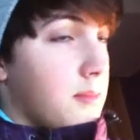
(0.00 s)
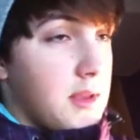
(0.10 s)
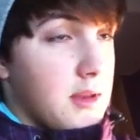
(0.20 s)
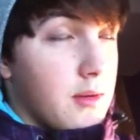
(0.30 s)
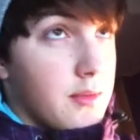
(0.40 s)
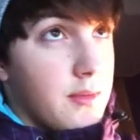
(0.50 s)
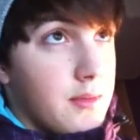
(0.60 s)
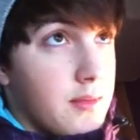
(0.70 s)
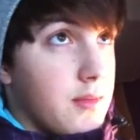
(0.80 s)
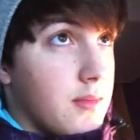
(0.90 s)
be known
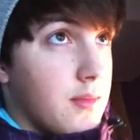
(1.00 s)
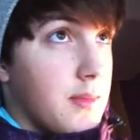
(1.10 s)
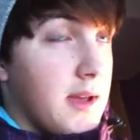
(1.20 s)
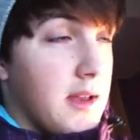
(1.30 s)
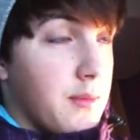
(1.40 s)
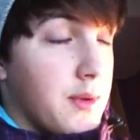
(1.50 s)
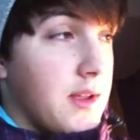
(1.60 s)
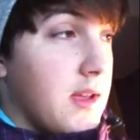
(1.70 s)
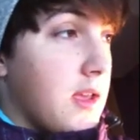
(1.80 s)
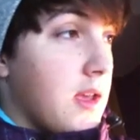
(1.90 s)
by
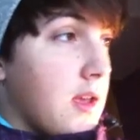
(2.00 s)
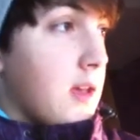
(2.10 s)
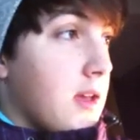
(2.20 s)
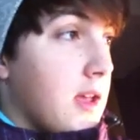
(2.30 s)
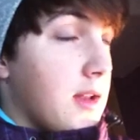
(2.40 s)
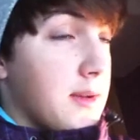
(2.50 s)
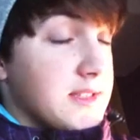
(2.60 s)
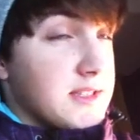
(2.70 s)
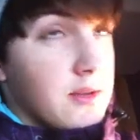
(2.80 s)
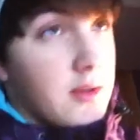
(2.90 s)
anyone. Anyway,
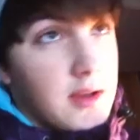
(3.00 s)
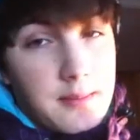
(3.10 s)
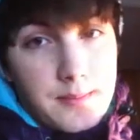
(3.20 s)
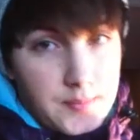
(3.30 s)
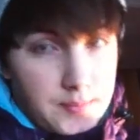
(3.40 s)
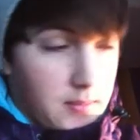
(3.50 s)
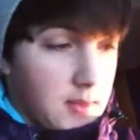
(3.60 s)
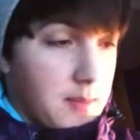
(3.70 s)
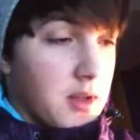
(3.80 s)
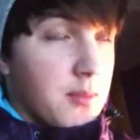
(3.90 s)
so um,
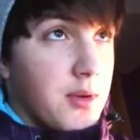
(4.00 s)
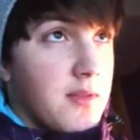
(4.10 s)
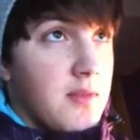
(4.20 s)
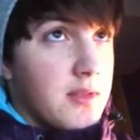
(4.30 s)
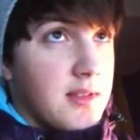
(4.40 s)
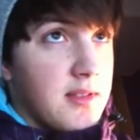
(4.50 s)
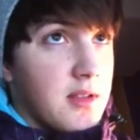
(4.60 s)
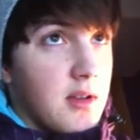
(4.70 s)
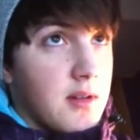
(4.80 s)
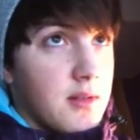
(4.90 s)
I'm going to preview this
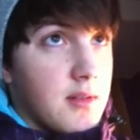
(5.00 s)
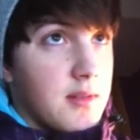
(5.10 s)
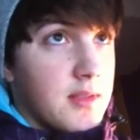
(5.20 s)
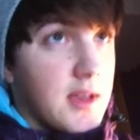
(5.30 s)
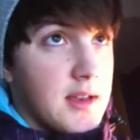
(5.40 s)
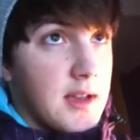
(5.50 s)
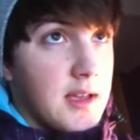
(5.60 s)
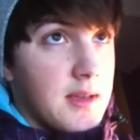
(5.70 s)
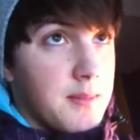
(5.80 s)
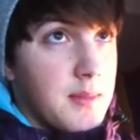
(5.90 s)
song that
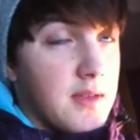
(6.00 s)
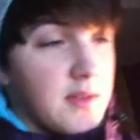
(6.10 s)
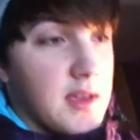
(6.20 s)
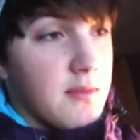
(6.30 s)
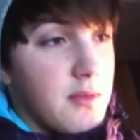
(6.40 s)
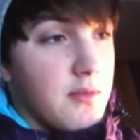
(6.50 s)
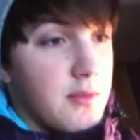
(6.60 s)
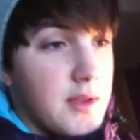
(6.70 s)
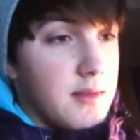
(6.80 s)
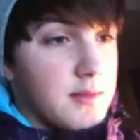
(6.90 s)
I am giving out for
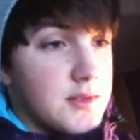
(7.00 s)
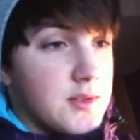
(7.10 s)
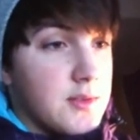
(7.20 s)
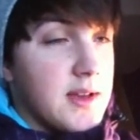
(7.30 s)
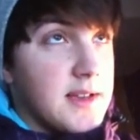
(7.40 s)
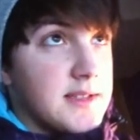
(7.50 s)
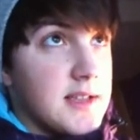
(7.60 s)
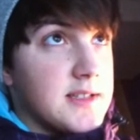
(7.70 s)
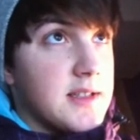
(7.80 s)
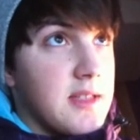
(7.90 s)
free to you guys
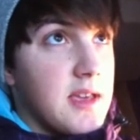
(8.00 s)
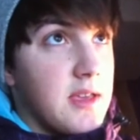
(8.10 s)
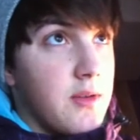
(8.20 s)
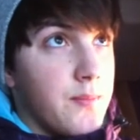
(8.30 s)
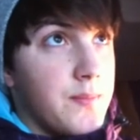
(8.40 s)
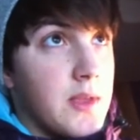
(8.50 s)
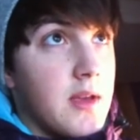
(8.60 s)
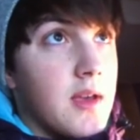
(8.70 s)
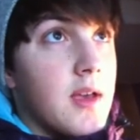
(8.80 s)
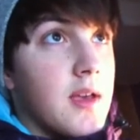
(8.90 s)
as a thank you.
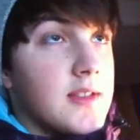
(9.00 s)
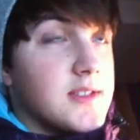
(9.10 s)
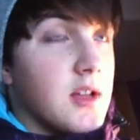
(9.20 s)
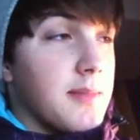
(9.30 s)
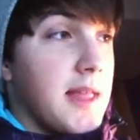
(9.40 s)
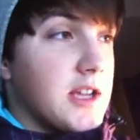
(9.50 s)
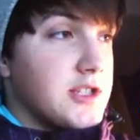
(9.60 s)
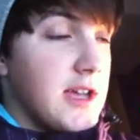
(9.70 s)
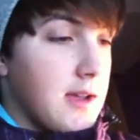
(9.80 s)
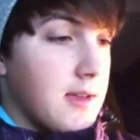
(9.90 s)
It's called
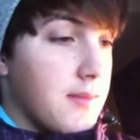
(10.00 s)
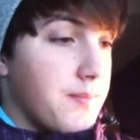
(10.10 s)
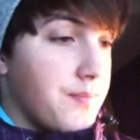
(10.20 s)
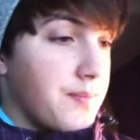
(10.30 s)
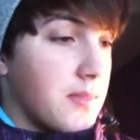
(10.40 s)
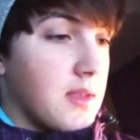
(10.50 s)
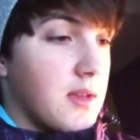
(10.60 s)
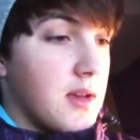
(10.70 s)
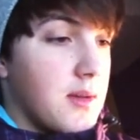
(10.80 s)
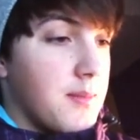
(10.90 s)
Blackjack.
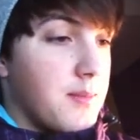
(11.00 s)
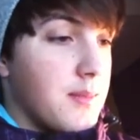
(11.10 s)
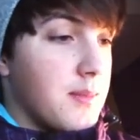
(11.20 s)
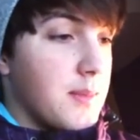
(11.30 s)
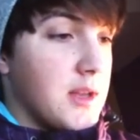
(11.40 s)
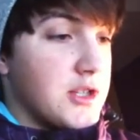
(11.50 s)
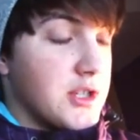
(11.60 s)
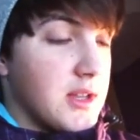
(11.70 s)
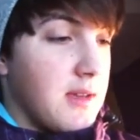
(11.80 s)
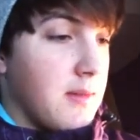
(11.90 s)
Um,
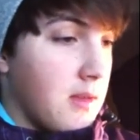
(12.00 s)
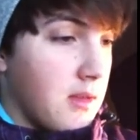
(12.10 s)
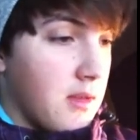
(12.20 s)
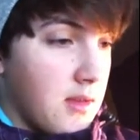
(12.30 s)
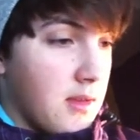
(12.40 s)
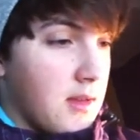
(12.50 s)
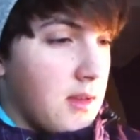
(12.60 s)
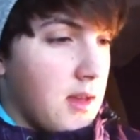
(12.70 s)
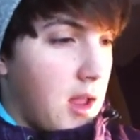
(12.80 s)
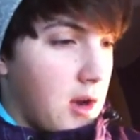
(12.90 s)
initially,
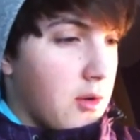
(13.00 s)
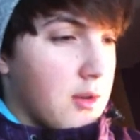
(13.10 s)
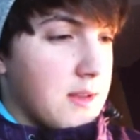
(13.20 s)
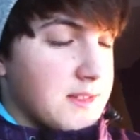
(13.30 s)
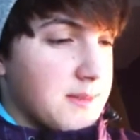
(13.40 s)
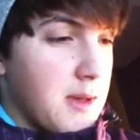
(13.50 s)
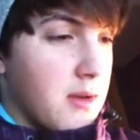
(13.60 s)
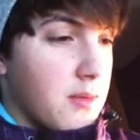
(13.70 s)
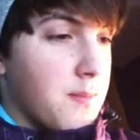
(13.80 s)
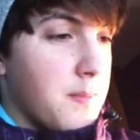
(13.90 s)
I don't know, it's
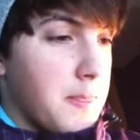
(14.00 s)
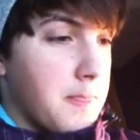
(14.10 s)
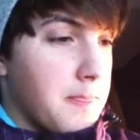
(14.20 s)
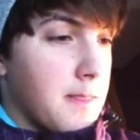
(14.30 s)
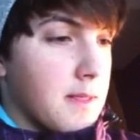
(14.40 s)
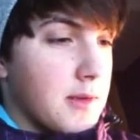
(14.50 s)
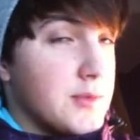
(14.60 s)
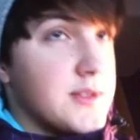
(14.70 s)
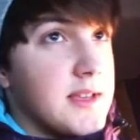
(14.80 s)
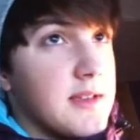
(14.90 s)
about
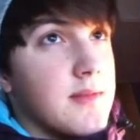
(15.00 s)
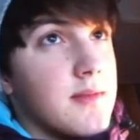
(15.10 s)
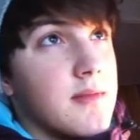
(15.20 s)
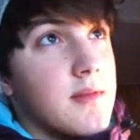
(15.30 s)
losing